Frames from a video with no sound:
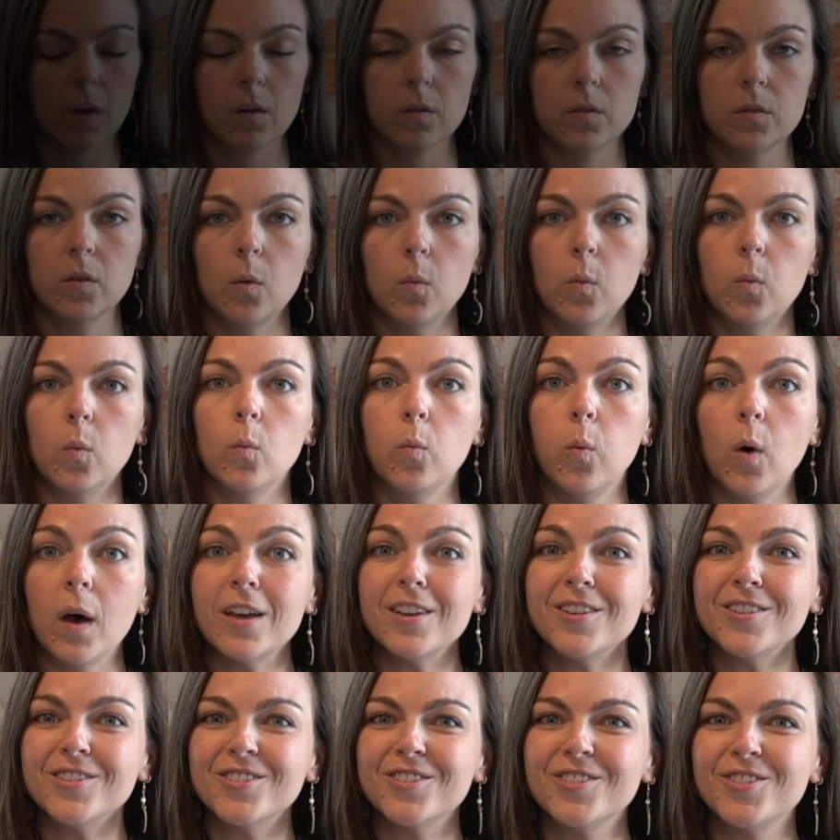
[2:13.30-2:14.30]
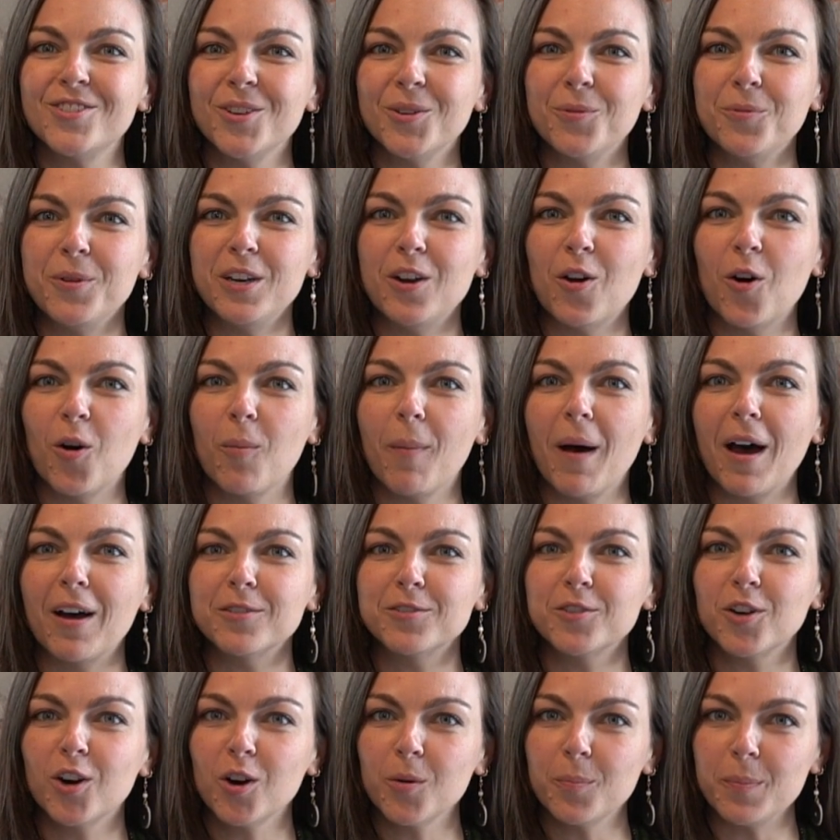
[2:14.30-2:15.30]
So what should we know
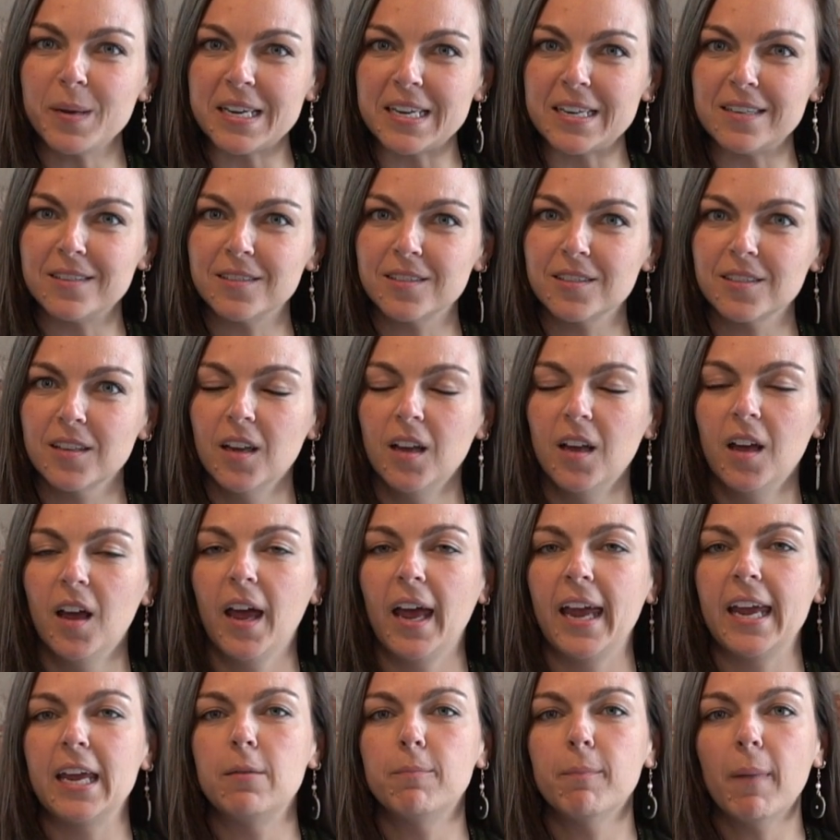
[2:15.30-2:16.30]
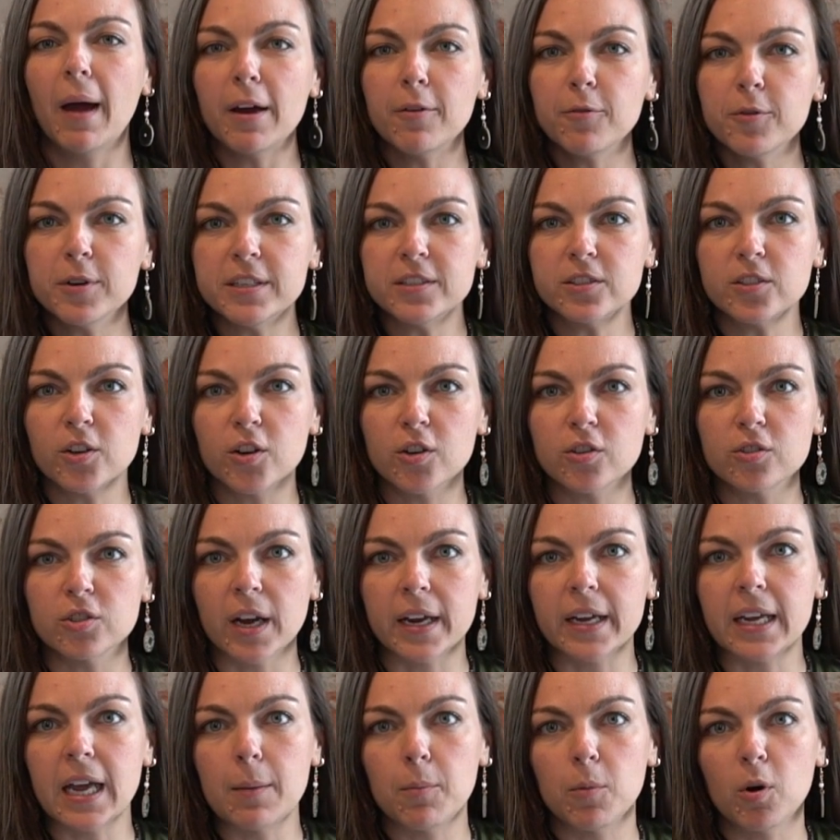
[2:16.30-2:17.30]
about terpenes? In my research,
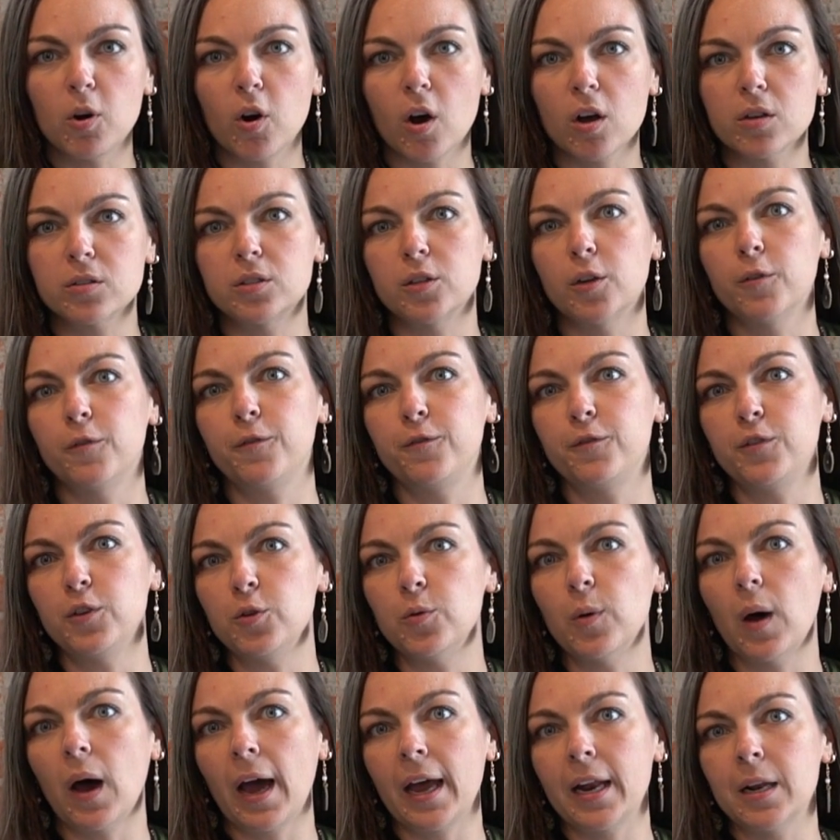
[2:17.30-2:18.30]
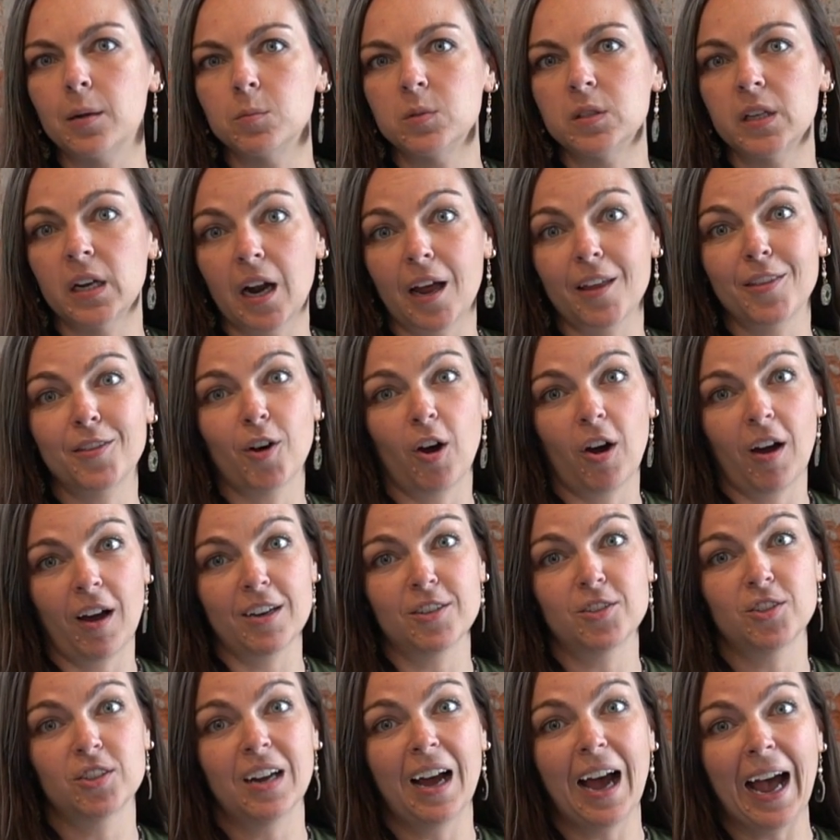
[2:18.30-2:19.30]
I came across a few items that I thought I
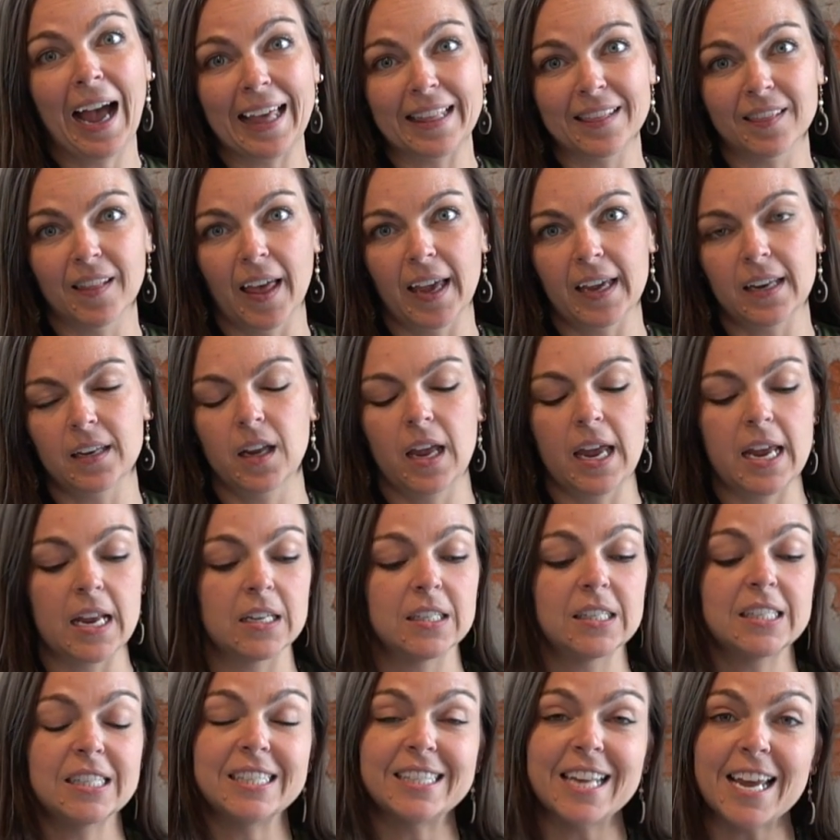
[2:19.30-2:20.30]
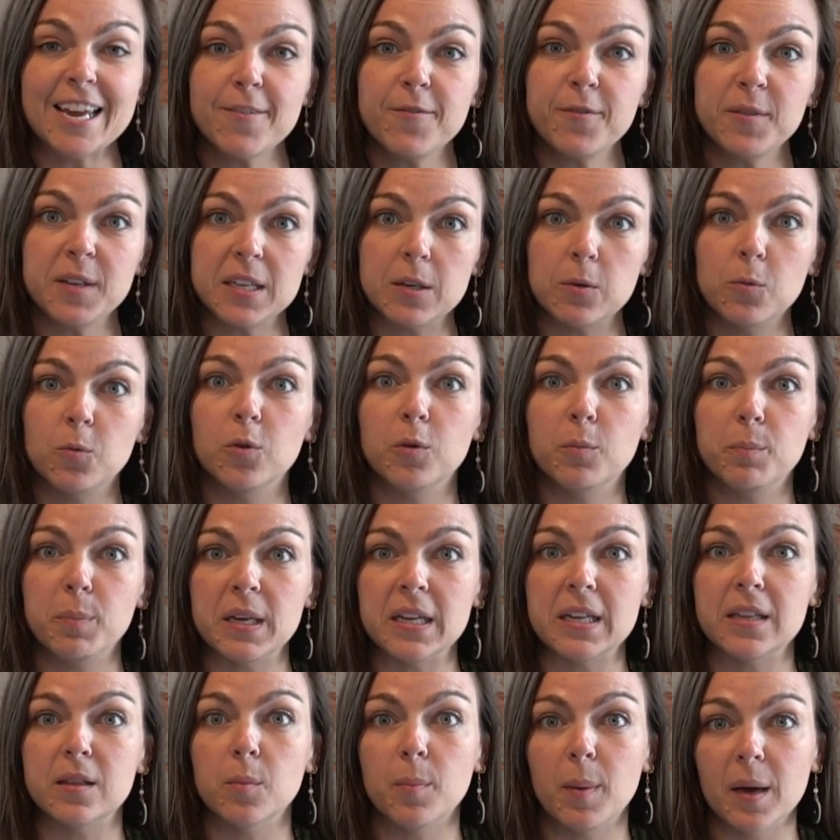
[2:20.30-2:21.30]
should highlight, and safety would
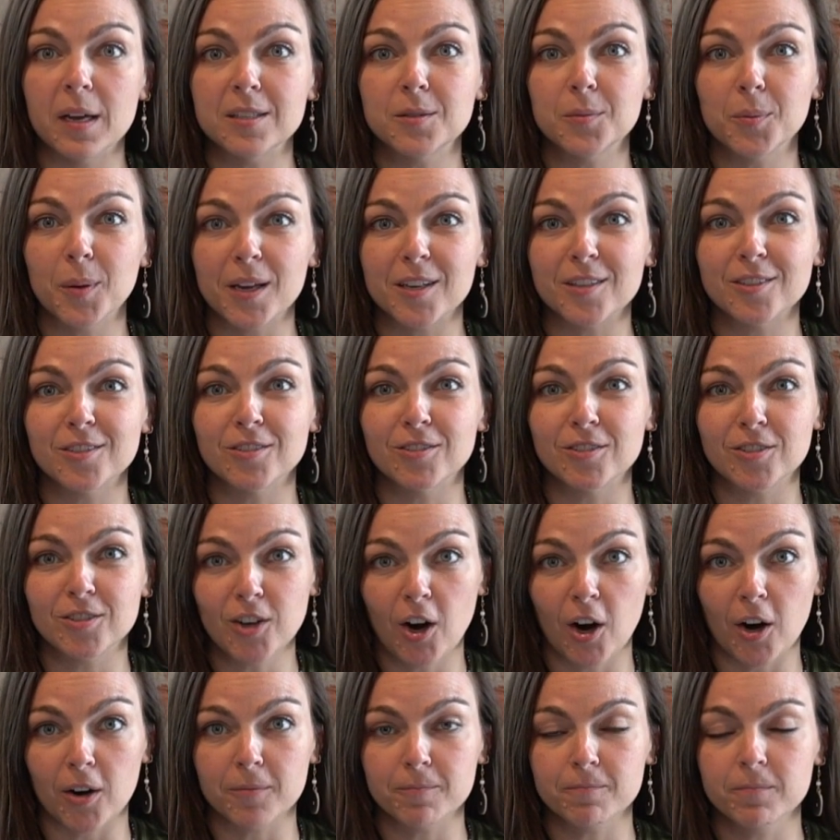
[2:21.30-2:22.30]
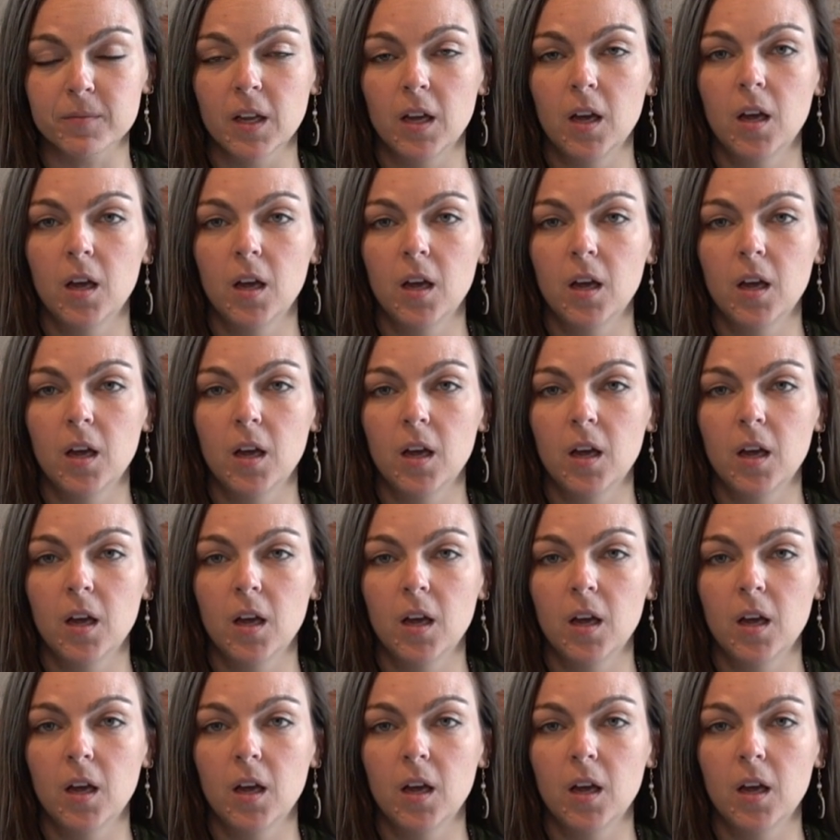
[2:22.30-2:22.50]
be the best place to start.